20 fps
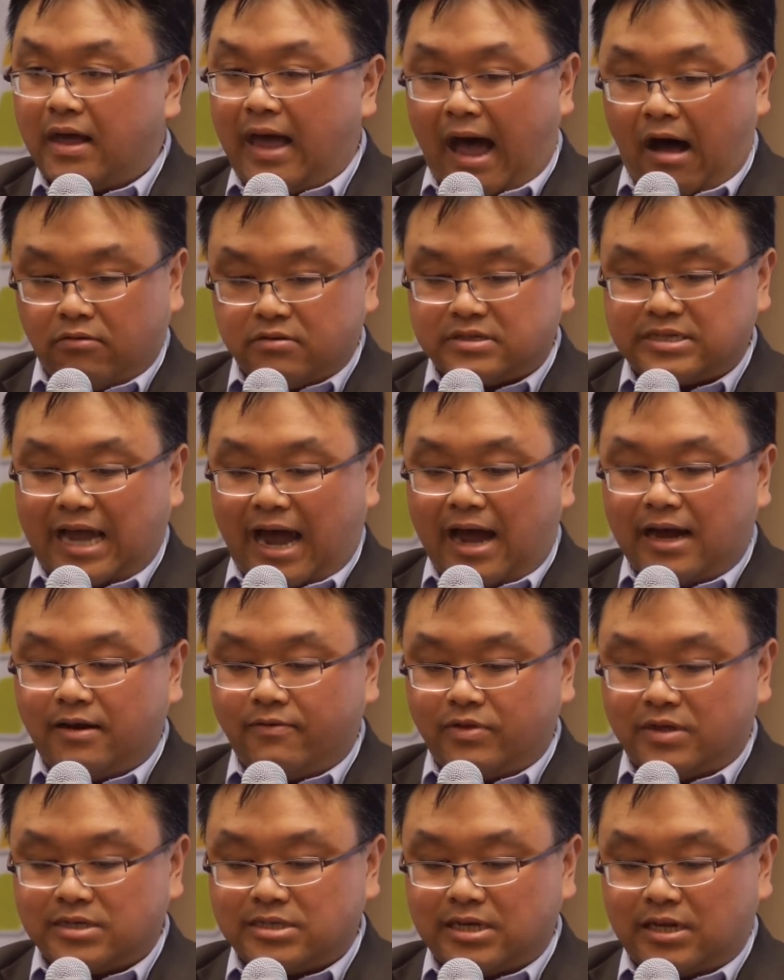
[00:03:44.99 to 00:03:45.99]
outside
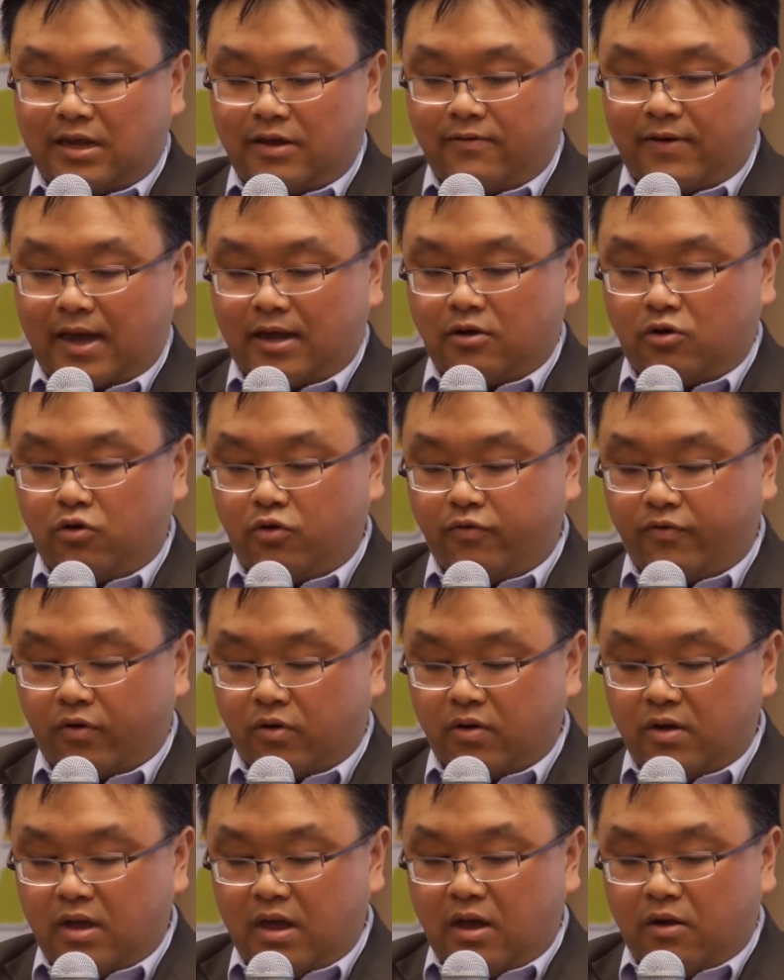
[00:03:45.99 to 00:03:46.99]
of the city of
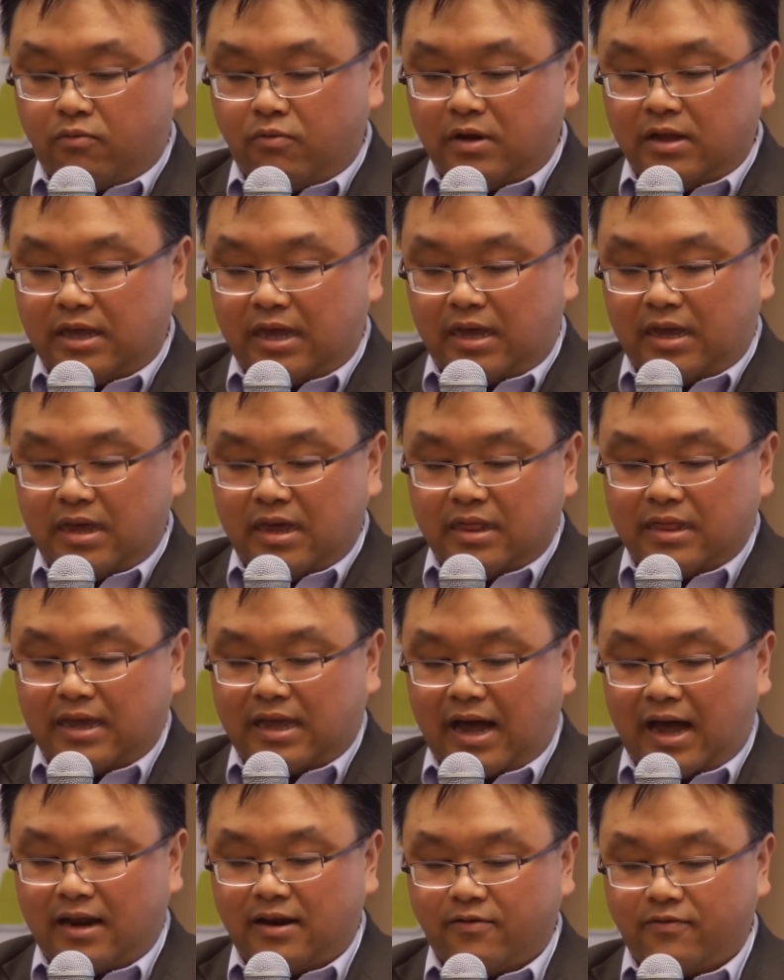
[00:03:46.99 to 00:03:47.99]
Vancouver, really the
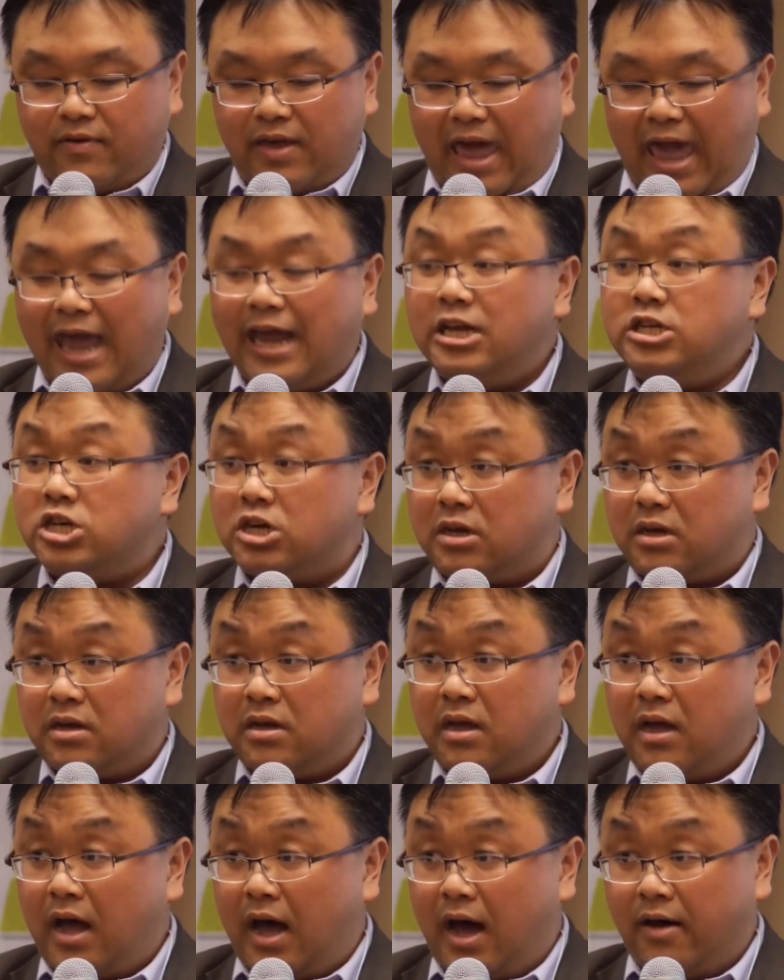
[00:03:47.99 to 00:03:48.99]
kind of aging
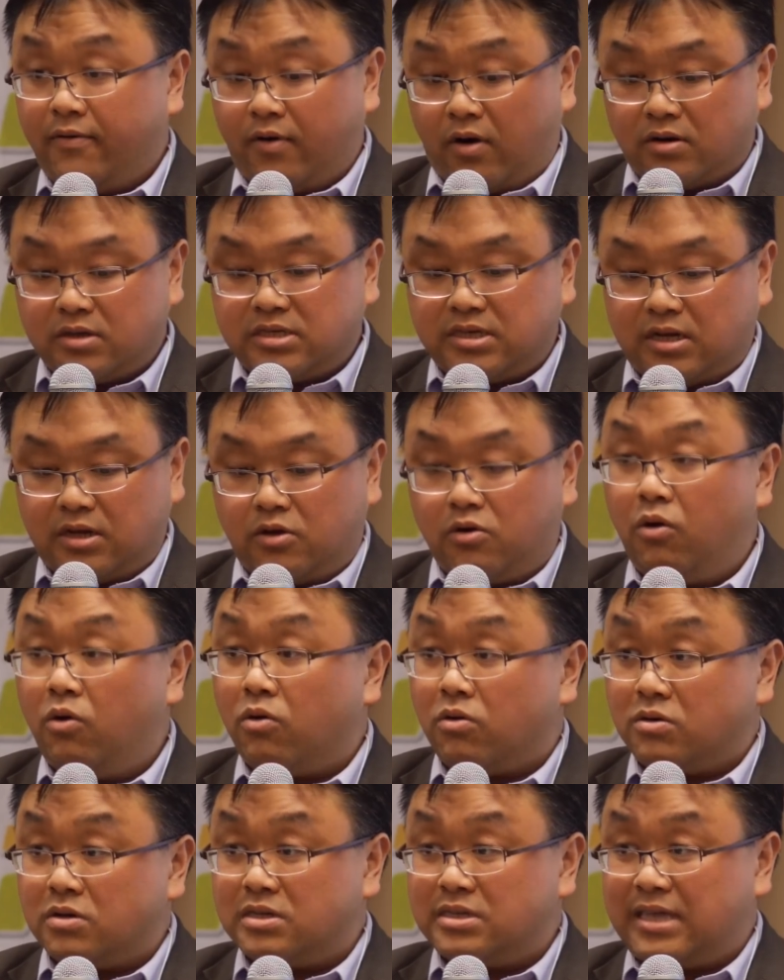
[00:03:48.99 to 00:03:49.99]
of our city
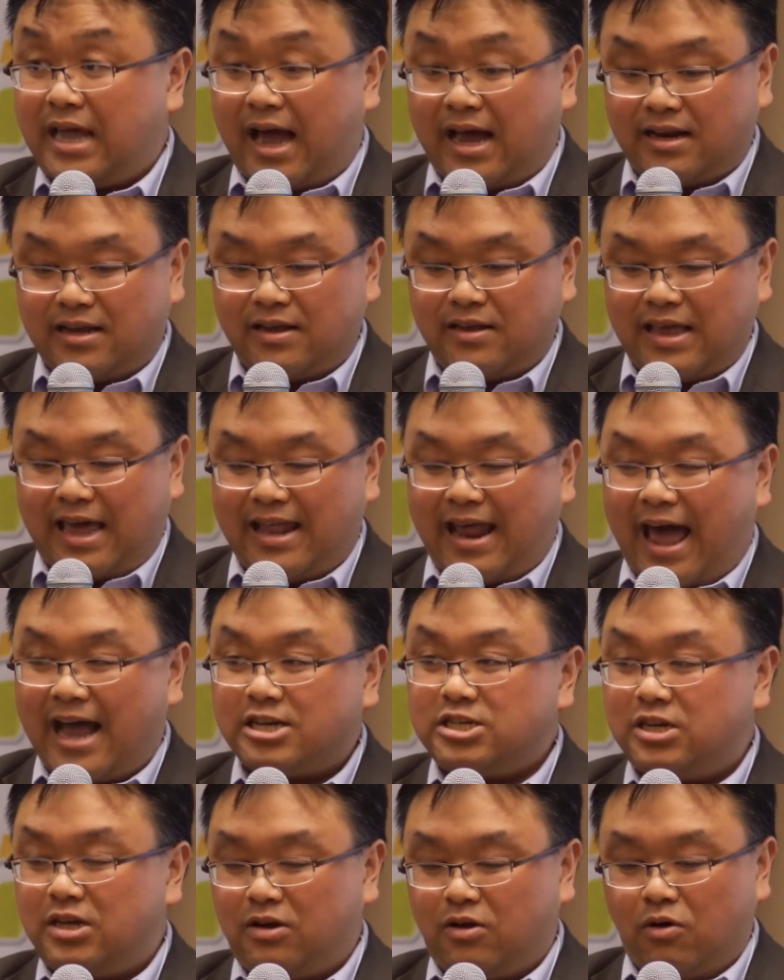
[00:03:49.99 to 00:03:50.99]
cores, that it
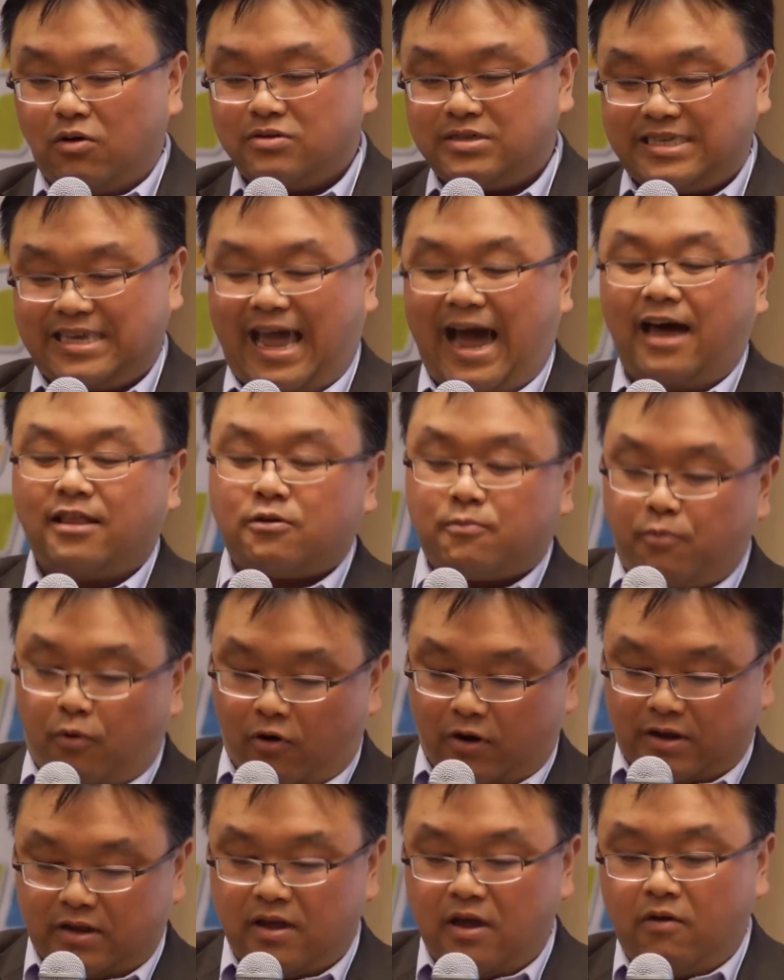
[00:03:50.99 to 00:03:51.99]
actually goes the other
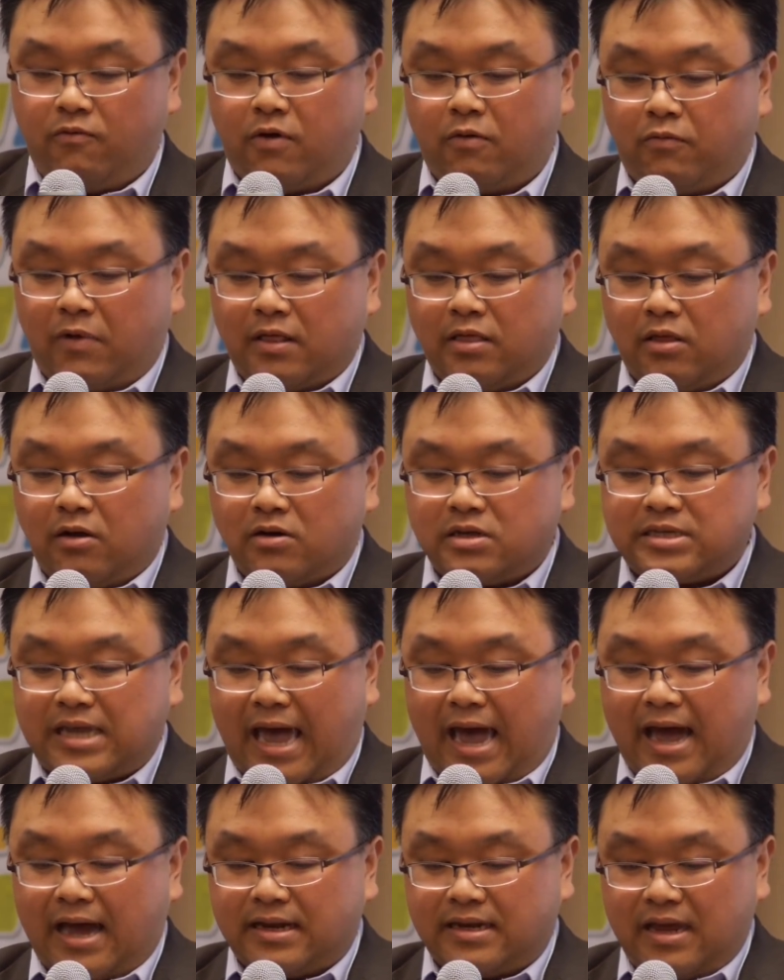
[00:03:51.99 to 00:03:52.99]
point when one looks
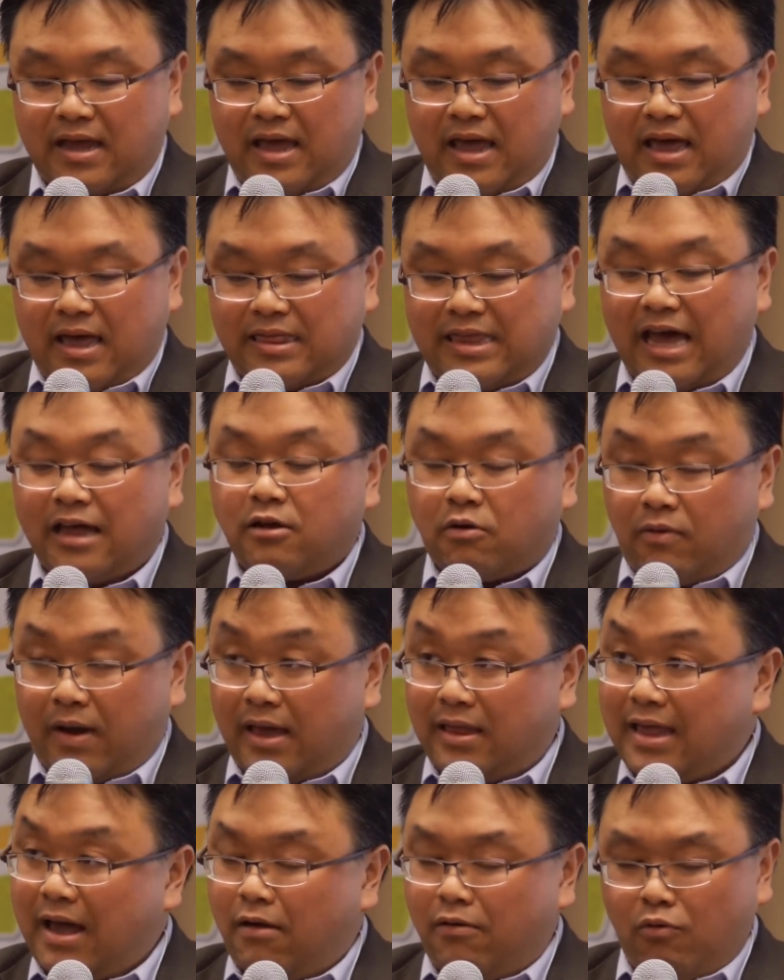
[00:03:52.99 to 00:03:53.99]
at the other
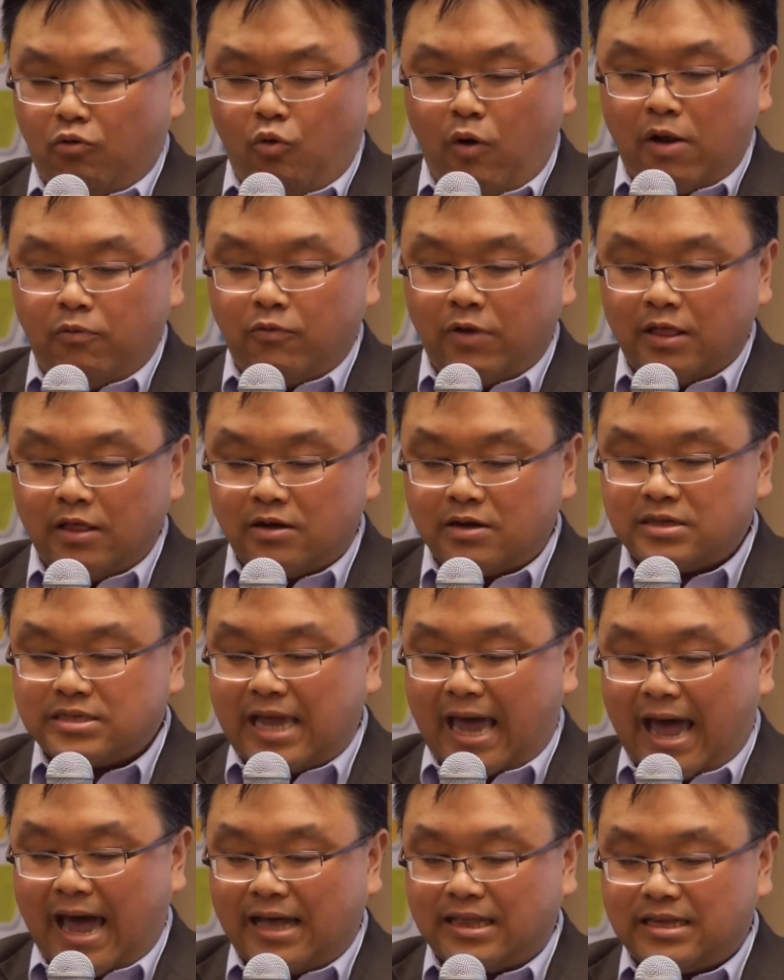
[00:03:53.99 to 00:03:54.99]
way, that when one looks
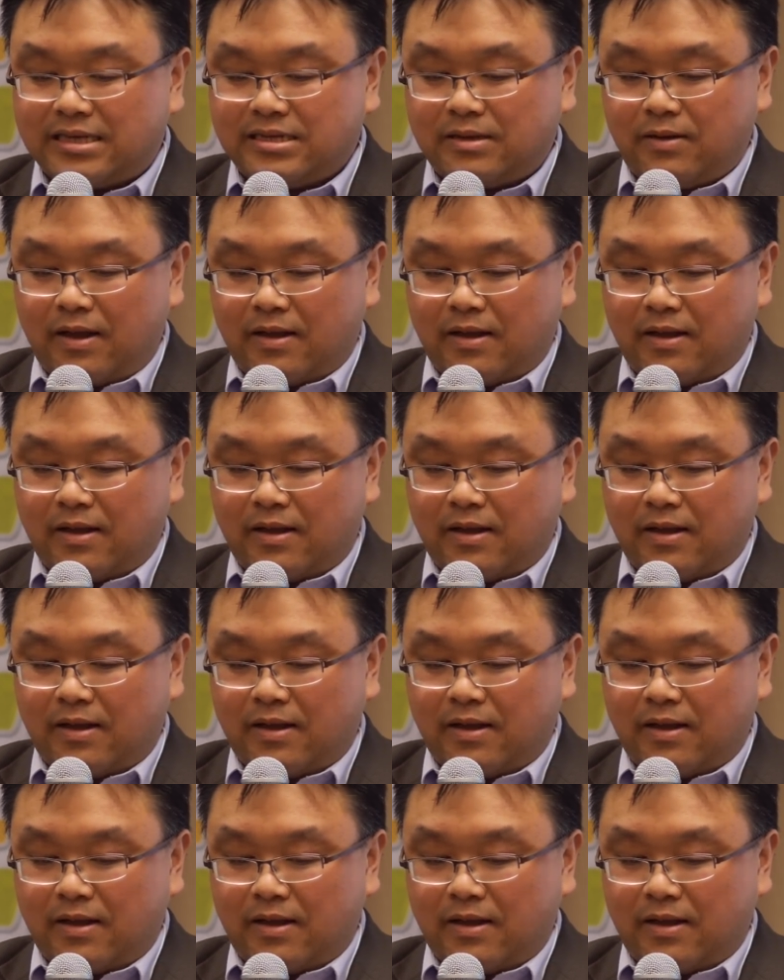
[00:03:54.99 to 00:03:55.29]
at